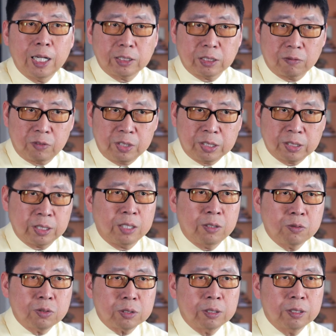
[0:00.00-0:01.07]
As a
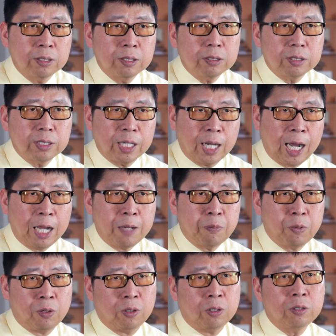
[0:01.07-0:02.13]
result, the
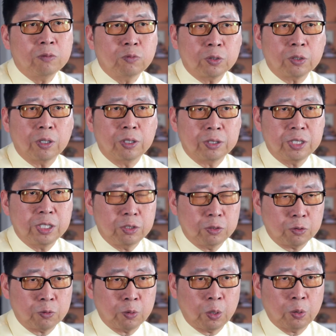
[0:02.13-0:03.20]
eyeball will
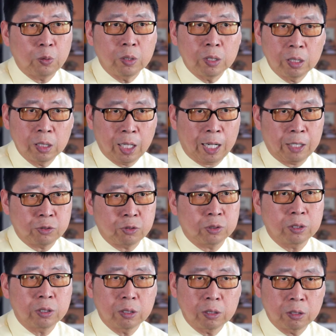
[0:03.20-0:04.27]
continue to grow
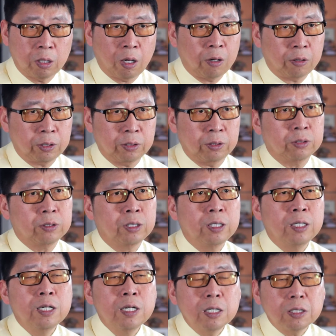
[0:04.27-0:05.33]
larger, longer.
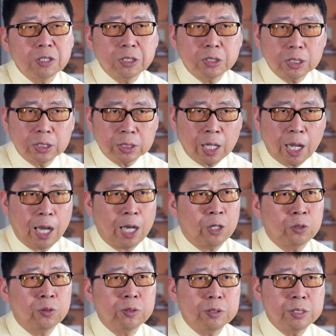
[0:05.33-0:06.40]
This is
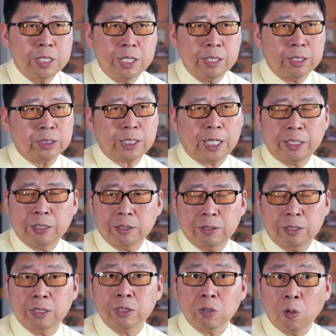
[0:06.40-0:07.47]
how
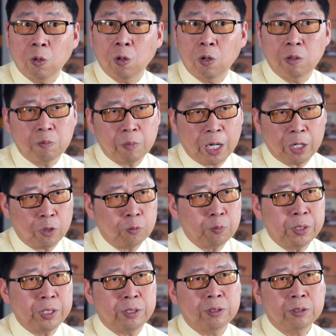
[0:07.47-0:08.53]
nearsightedness or
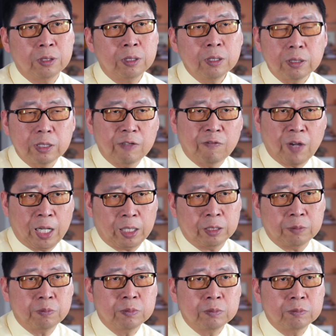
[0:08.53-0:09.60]
myopia
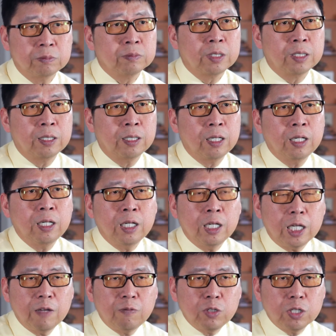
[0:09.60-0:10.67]
develop
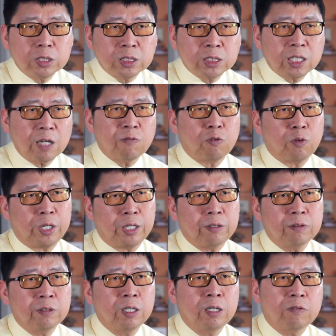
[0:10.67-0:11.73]
if you're
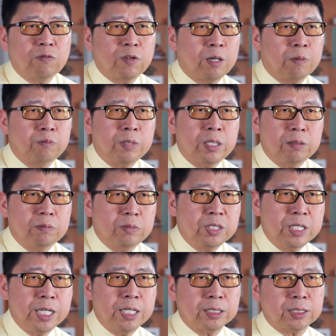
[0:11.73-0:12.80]
suffering from
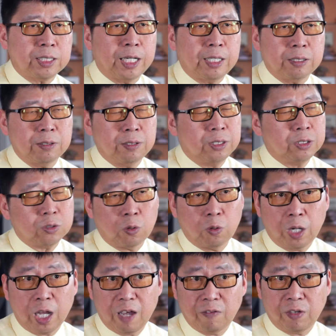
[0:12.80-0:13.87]
nearsightedness or